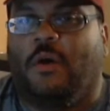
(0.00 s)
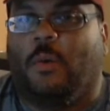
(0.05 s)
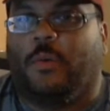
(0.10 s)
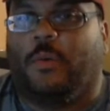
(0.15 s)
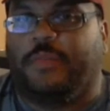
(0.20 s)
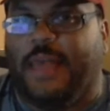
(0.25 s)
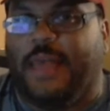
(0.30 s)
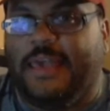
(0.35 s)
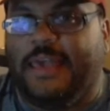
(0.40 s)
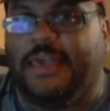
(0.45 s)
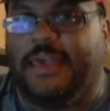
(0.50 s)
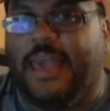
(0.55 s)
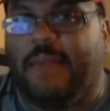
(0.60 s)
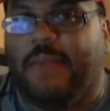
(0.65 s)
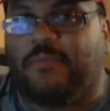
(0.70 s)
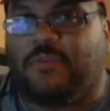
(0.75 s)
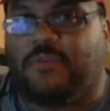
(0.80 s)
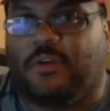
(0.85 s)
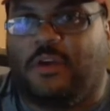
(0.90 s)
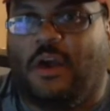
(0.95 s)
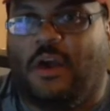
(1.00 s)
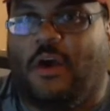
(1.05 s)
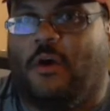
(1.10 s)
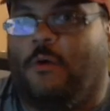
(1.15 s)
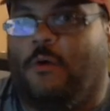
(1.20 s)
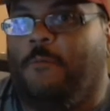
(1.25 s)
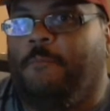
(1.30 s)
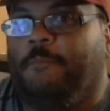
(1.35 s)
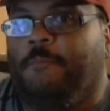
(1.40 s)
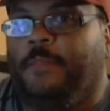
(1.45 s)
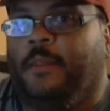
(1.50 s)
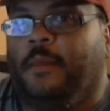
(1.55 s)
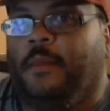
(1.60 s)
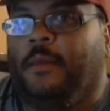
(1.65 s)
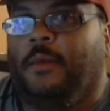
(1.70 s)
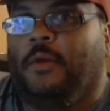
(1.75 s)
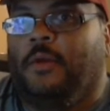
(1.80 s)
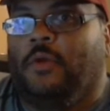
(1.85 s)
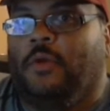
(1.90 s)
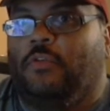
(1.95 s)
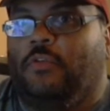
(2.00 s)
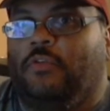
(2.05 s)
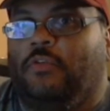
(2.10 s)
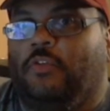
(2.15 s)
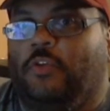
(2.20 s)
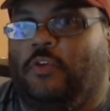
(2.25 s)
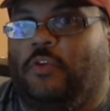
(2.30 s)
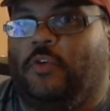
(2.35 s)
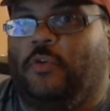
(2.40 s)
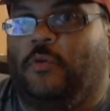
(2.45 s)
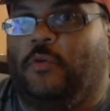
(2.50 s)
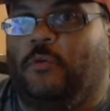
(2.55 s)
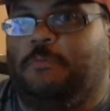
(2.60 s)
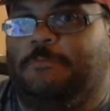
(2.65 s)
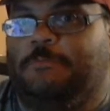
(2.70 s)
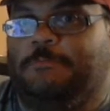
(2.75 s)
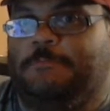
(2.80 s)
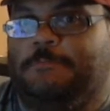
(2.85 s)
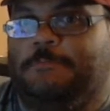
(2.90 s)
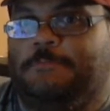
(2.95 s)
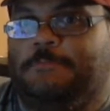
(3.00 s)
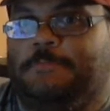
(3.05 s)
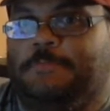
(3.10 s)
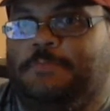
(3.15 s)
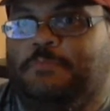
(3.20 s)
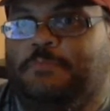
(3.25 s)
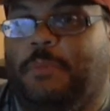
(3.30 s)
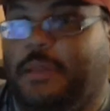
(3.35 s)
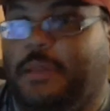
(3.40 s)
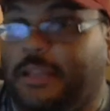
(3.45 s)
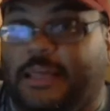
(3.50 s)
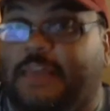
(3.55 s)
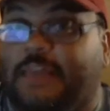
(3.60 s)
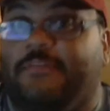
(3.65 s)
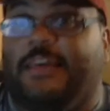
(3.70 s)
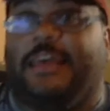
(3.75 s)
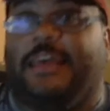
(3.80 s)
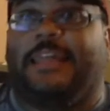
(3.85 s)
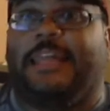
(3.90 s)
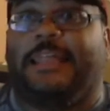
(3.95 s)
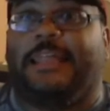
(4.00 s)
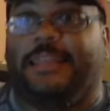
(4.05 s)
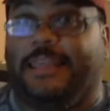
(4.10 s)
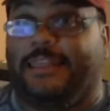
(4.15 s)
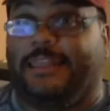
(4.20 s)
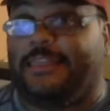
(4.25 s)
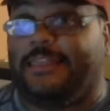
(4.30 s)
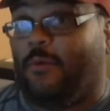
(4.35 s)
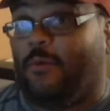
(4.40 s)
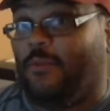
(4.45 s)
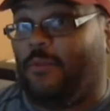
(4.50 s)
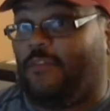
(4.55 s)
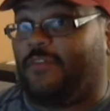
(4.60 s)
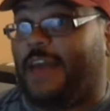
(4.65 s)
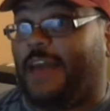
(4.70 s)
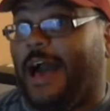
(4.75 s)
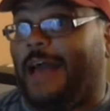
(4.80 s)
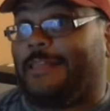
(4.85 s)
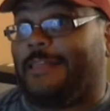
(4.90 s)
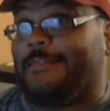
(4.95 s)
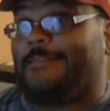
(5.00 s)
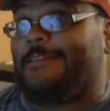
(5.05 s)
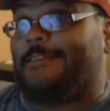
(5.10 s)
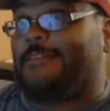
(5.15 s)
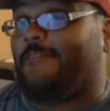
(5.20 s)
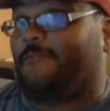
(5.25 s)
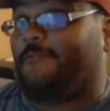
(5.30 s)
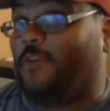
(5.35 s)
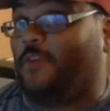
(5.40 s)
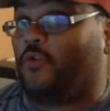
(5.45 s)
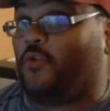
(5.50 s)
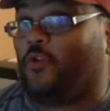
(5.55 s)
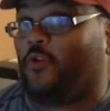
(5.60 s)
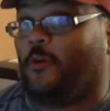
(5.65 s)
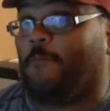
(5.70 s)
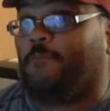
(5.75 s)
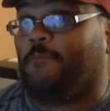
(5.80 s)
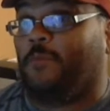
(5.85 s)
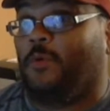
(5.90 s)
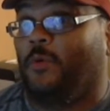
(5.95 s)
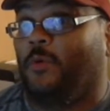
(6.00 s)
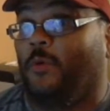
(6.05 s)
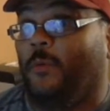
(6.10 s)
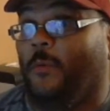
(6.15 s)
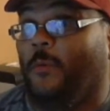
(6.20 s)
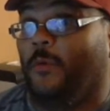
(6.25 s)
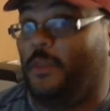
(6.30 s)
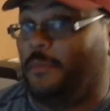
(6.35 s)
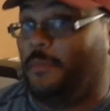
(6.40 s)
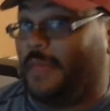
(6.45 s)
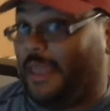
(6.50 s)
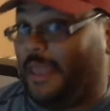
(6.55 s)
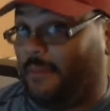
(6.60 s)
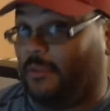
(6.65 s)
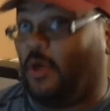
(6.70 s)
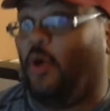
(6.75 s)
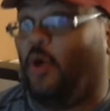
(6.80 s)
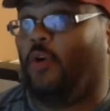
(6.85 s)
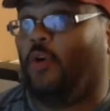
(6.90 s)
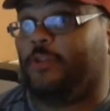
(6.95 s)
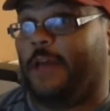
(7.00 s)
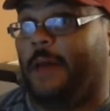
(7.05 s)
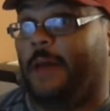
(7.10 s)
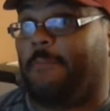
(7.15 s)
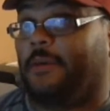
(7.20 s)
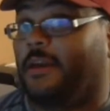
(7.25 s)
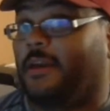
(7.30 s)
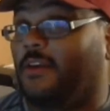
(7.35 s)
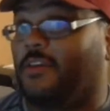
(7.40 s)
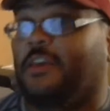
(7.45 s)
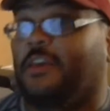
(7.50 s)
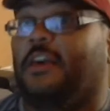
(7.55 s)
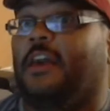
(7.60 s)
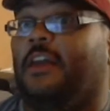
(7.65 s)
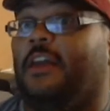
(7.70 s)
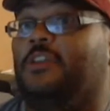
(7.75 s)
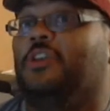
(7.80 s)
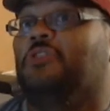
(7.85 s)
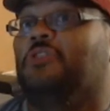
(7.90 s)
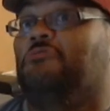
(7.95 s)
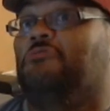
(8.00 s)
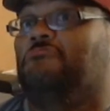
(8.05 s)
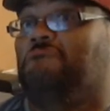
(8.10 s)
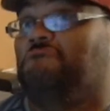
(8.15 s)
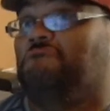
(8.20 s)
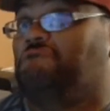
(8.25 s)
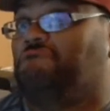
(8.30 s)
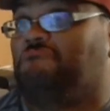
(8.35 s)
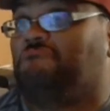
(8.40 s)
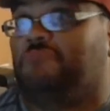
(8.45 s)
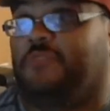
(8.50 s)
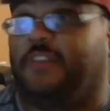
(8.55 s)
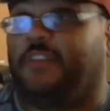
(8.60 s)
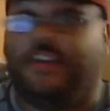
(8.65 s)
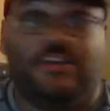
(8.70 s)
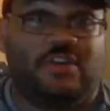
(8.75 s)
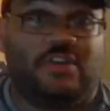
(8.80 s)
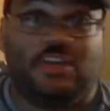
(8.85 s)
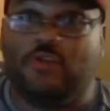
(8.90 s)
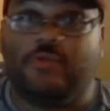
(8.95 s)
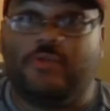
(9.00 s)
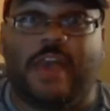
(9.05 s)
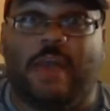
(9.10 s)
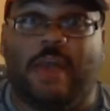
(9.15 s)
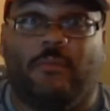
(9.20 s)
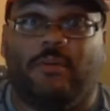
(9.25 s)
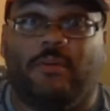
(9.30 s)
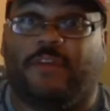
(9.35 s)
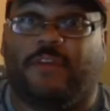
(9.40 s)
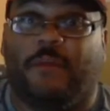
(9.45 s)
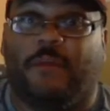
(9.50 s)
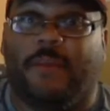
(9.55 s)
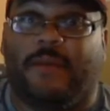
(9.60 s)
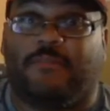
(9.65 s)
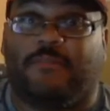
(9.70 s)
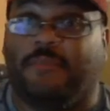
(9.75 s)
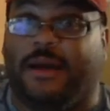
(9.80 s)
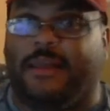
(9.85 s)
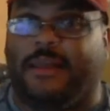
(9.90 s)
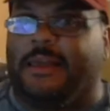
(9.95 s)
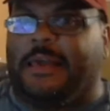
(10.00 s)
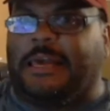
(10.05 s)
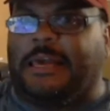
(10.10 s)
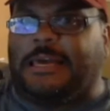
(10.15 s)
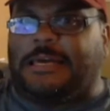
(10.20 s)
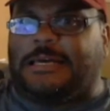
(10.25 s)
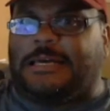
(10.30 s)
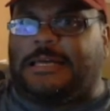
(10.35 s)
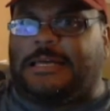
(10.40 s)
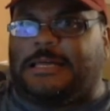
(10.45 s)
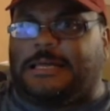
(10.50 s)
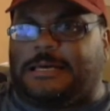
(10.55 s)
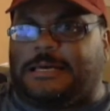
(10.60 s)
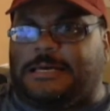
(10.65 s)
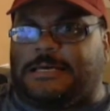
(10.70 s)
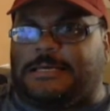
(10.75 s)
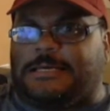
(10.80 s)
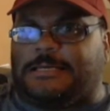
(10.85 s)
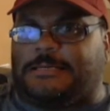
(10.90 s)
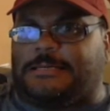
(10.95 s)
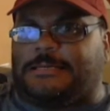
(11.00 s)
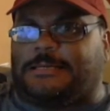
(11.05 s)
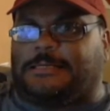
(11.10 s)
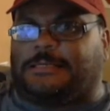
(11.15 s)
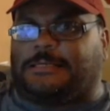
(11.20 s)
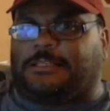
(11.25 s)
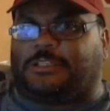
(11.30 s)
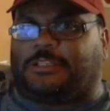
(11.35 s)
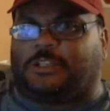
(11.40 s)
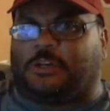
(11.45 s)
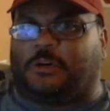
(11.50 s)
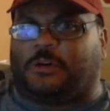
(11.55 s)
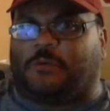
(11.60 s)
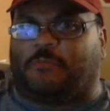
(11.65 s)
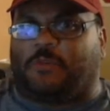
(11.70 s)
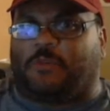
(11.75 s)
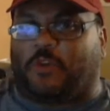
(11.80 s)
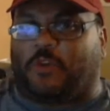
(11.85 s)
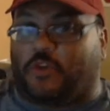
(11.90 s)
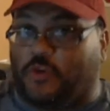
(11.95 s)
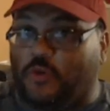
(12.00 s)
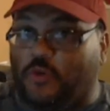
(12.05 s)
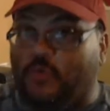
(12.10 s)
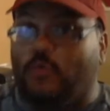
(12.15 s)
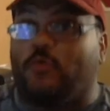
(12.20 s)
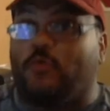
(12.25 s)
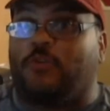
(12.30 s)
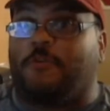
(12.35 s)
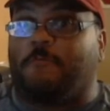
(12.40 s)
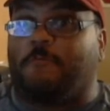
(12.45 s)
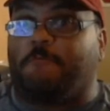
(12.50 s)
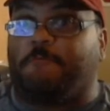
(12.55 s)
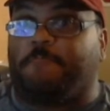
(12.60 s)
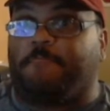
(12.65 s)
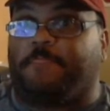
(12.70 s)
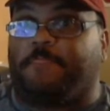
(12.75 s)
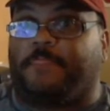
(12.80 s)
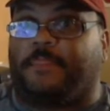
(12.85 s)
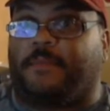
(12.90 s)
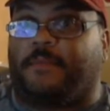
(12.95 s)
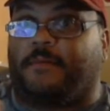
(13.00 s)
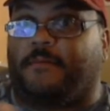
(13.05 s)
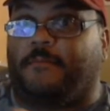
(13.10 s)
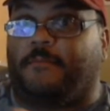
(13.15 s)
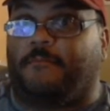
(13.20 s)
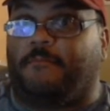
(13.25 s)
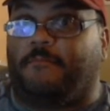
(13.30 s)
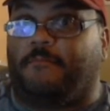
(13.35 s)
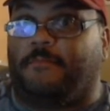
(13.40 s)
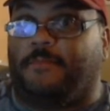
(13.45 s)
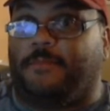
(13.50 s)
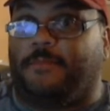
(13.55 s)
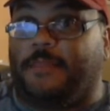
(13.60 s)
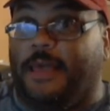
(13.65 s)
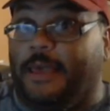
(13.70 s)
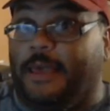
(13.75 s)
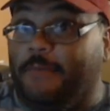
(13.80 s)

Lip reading: with eight games to go to believe that any lead that they would have gotten in the future would have been able to hold up. Because, again, TCU game would have come back to mind. So the Sooners, they